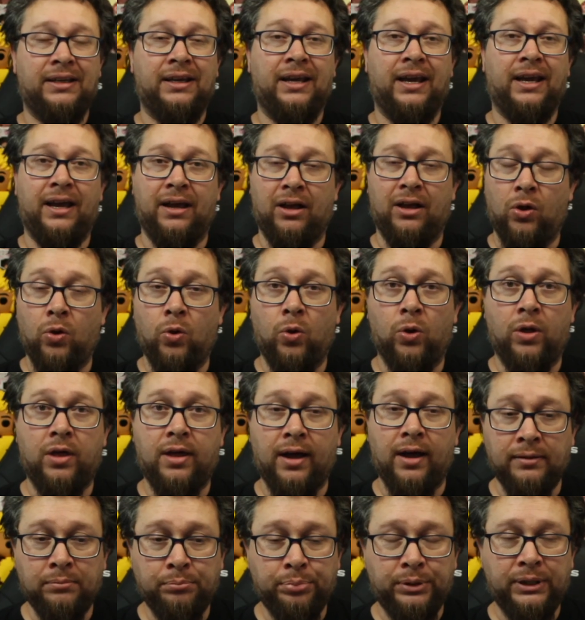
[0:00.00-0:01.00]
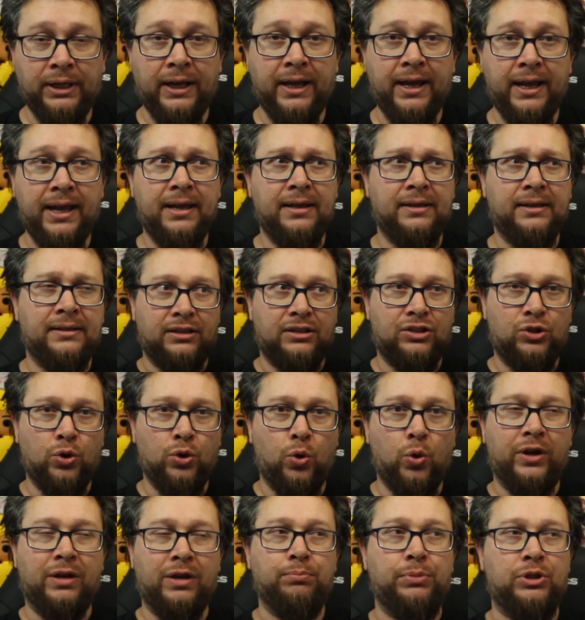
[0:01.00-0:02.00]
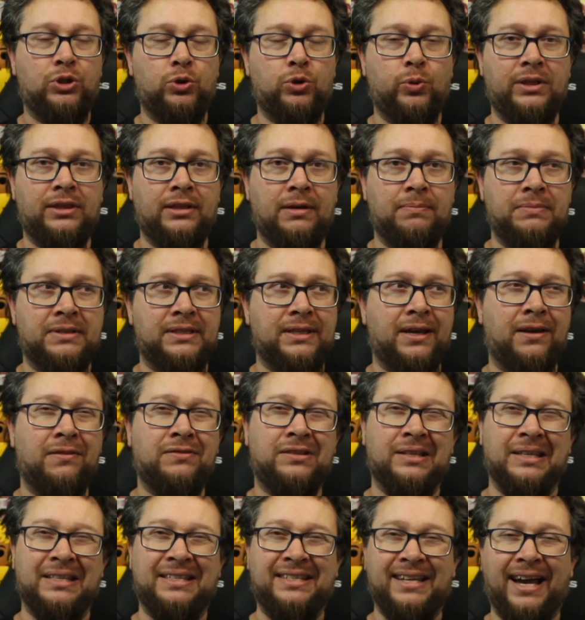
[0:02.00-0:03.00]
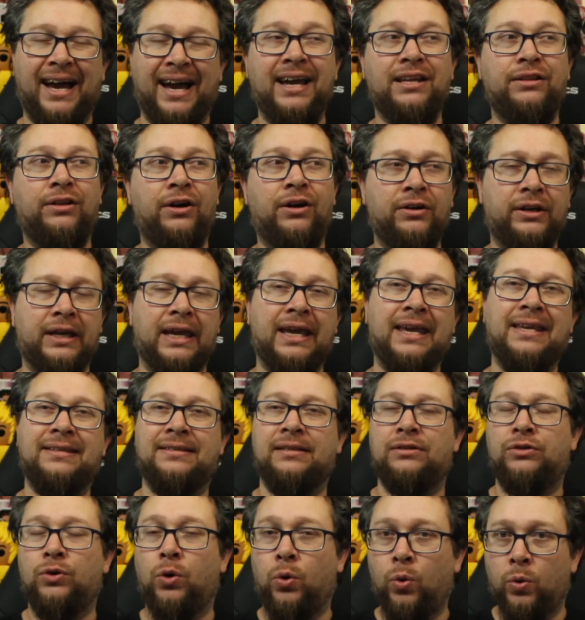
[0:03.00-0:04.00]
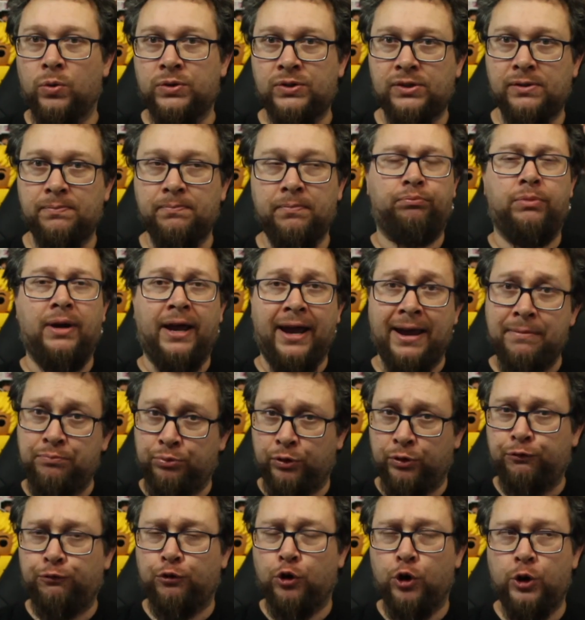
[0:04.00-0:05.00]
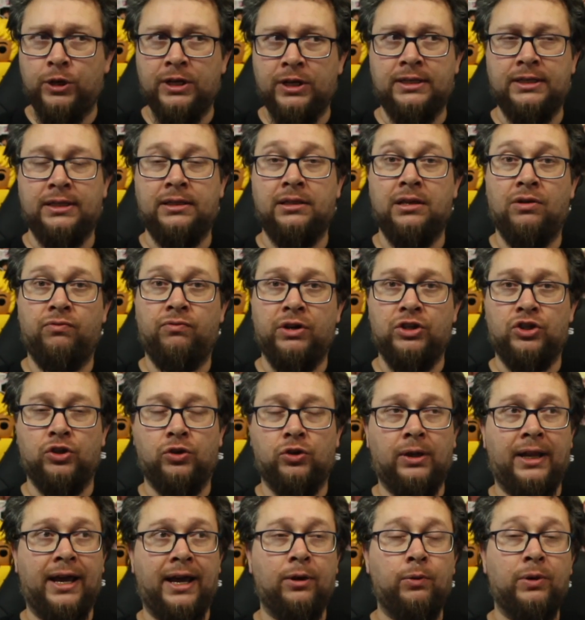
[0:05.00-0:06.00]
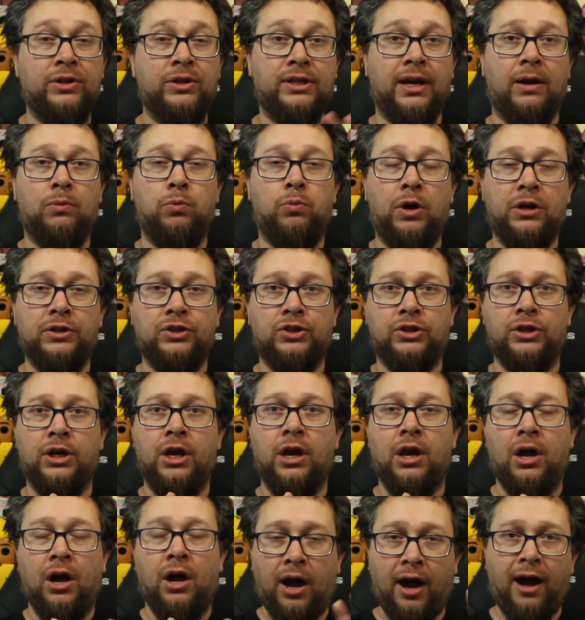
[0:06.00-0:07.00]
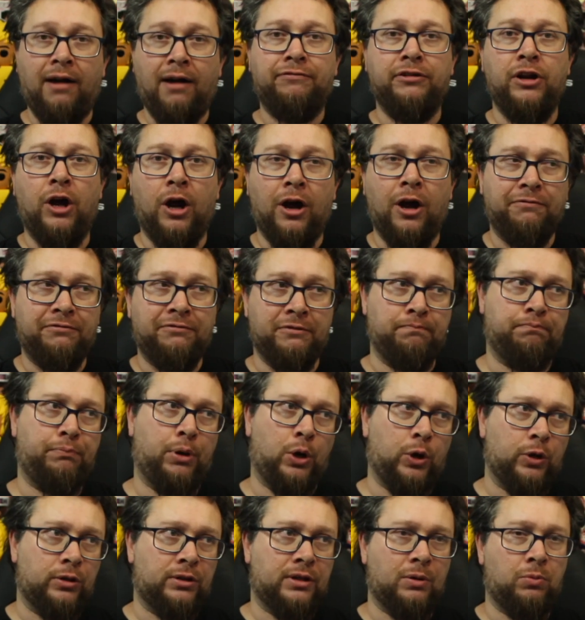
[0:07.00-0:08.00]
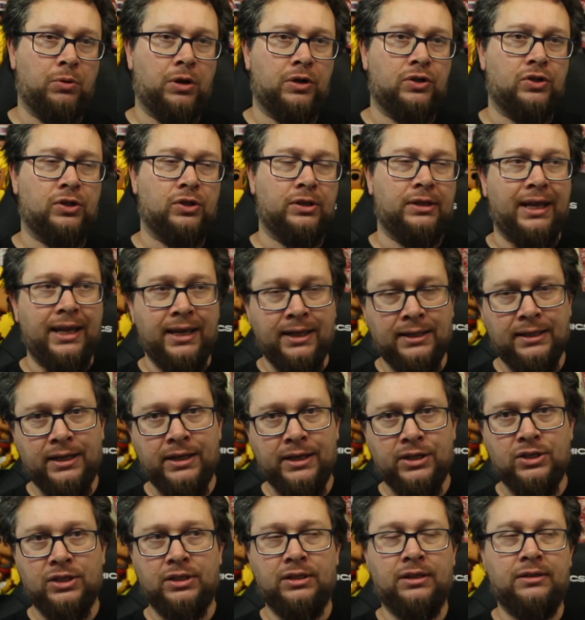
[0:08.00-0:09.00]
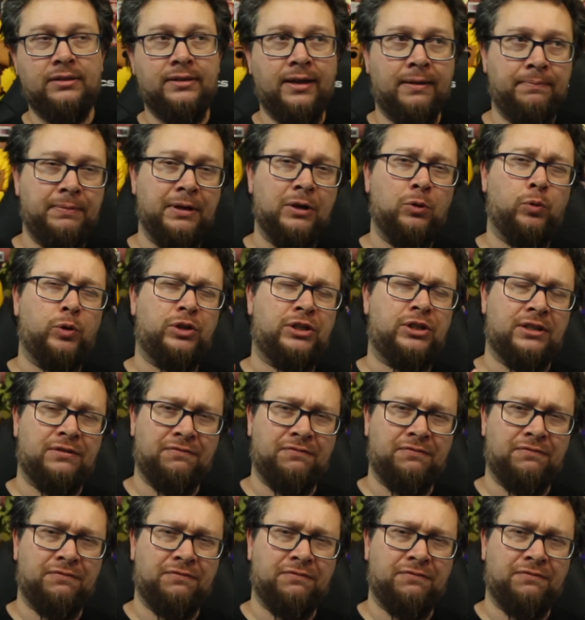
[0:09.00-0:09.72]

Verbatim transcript: uh, or gunplay, talking between themselves. The dialogue isn't awesome. I preferred it in the original language. I watched half and half in both. I watched in English and the dubbing, which is